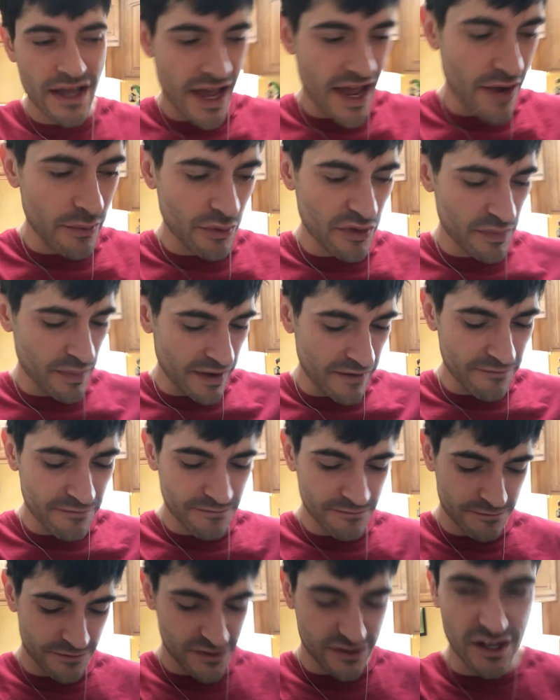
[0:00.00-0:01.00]
And with my
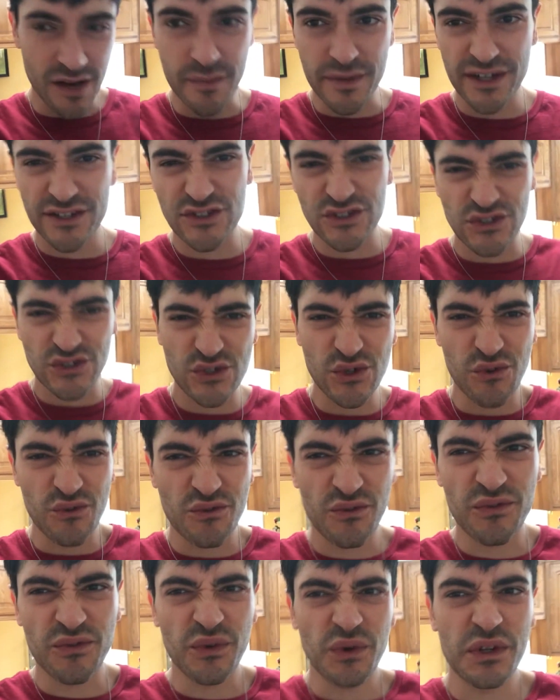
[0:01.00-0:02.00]
stomach just so
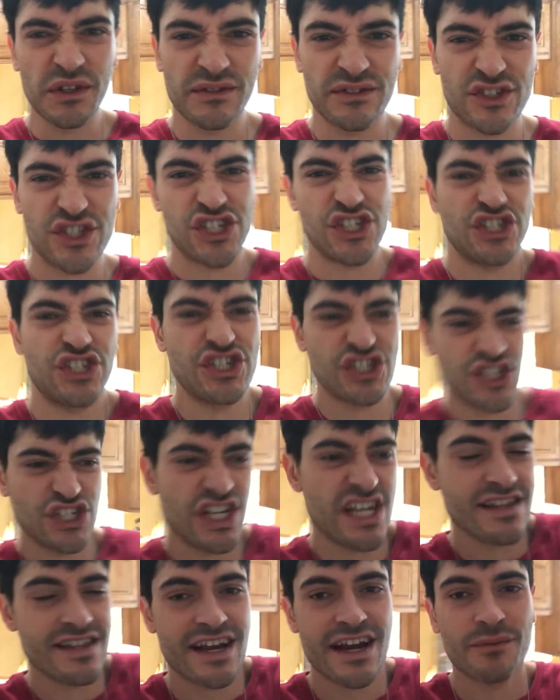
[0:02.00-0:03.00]
full of
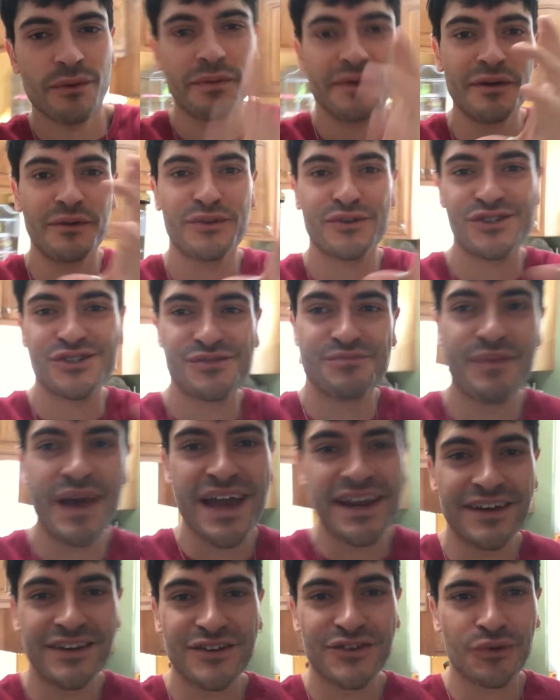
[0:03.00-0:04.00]
shit that I won't be able to
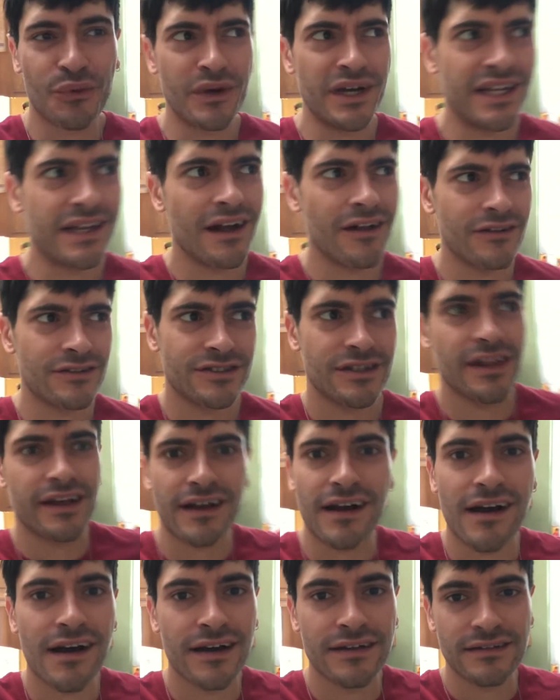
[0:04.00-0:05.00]
spend $20 on
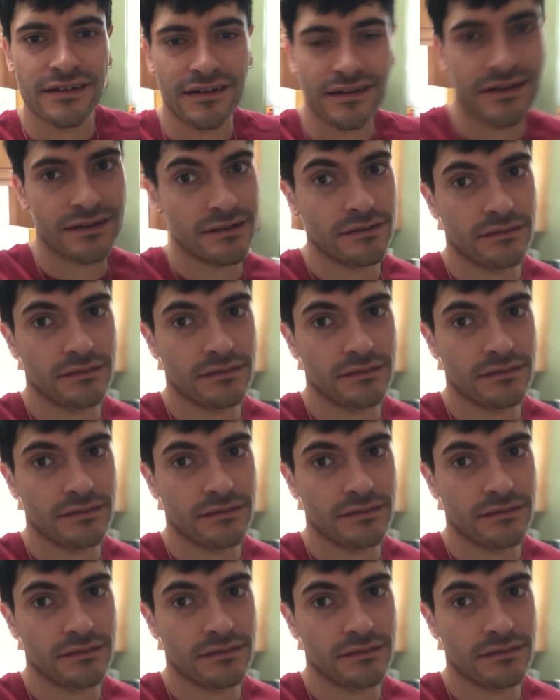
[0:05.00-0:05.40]
like a hot dog.